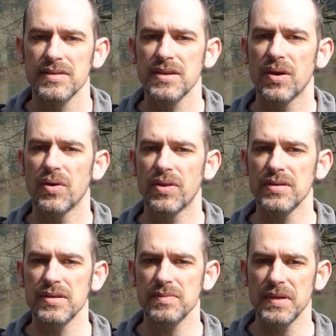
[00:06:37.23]
So
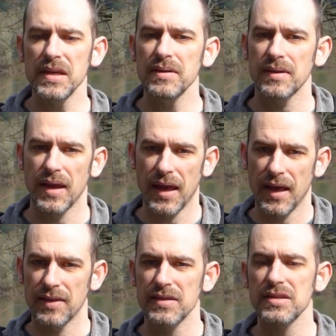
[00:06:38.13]
this is me,
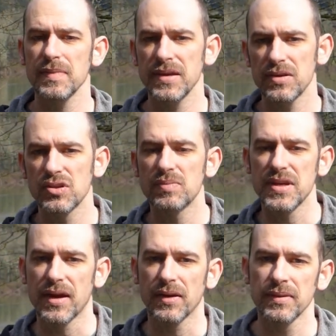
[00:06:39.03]
and this is my YouTube
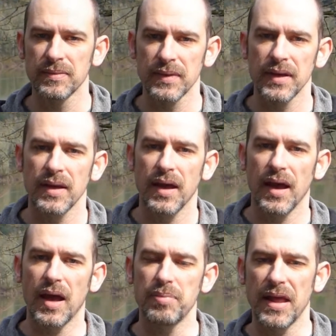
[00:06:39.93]
channel.
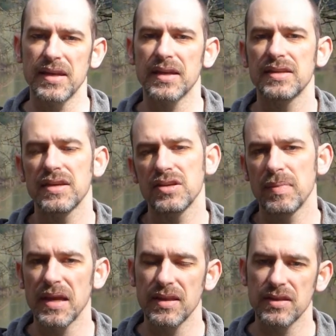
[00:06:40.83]
I plan to continue
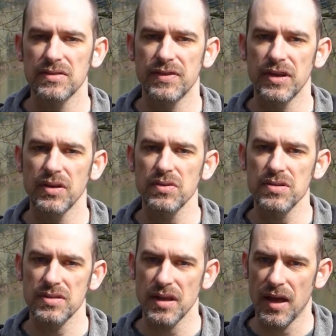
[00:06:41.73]
making these
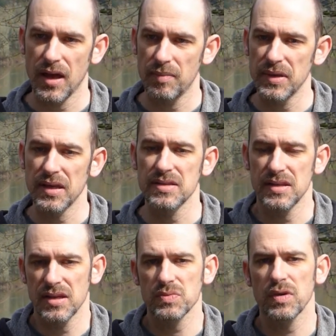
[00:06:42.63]
videos
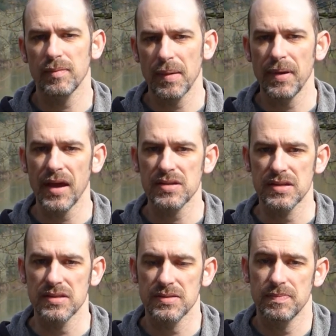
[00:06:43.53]
because it is one of my
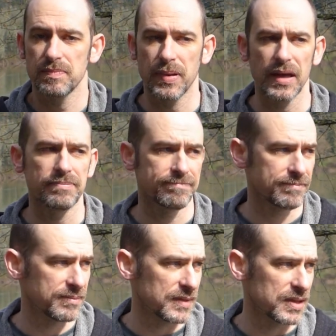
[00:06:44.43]
passions, but
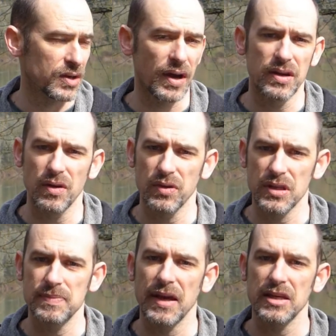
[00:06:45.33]
you know, I don't
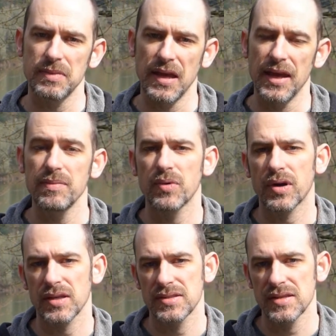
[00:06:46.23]
expect to be any
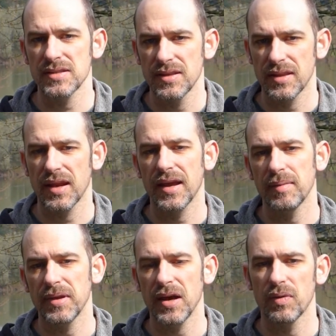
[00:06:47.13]
more consistent than I
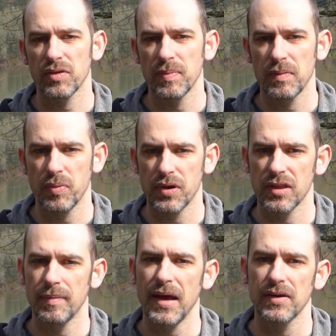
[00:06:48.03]
am now with
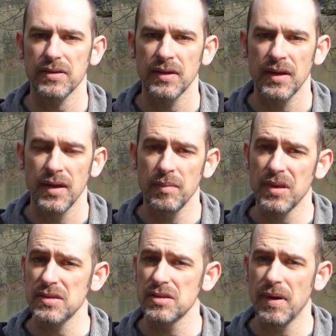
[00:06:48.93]
putting them out,
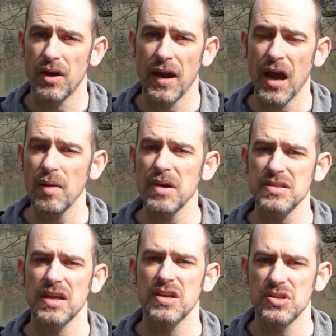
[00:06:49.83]
because no matter how
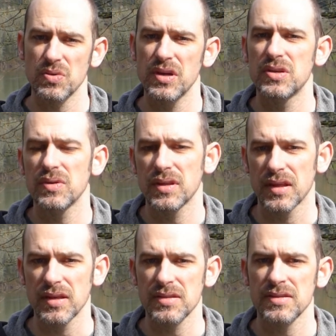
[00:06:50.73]
much I enjoy doing
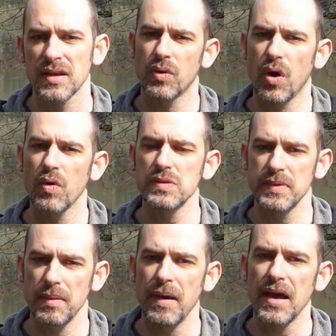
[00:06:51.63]
this, there will always
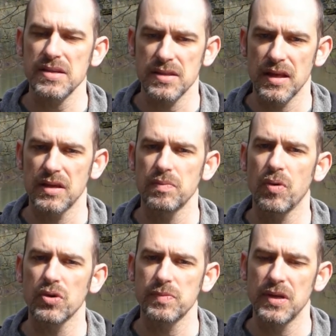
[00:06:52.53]
be a passion that
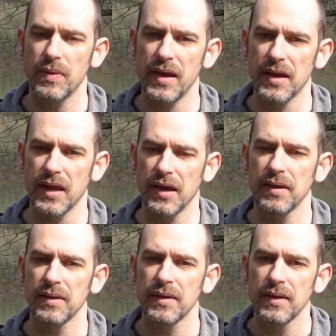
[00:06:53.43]
pulls me away again.
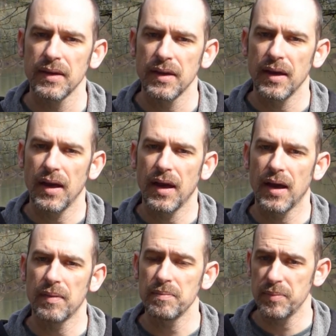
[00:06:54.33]

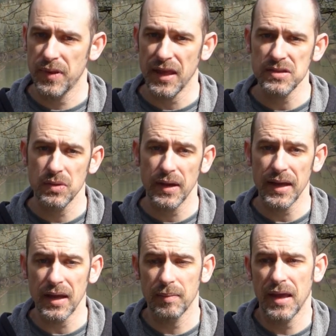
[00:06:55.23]
But that's who I
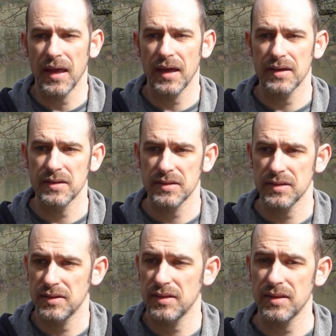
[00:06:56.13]
am, and
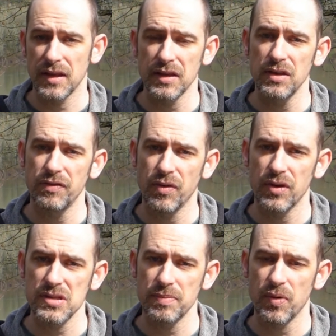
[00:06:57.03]
thank you
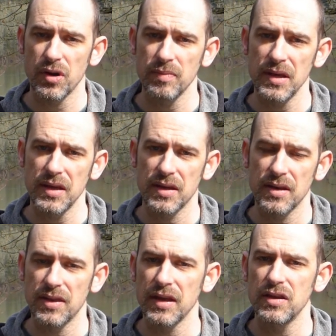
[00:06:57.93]
for supporting me,
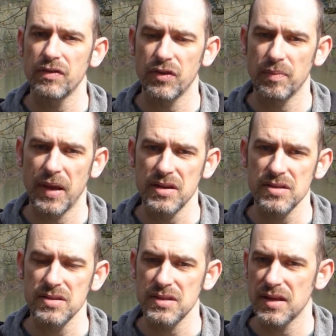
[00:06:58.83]
and thank you for your
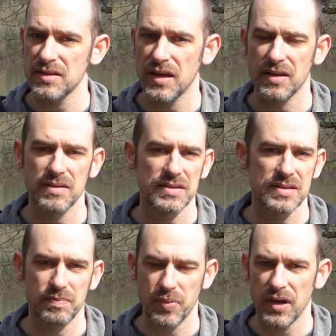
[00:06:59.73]
patience as I
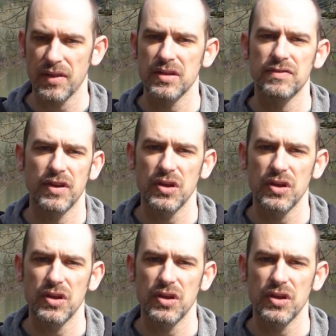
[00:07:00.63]
put out these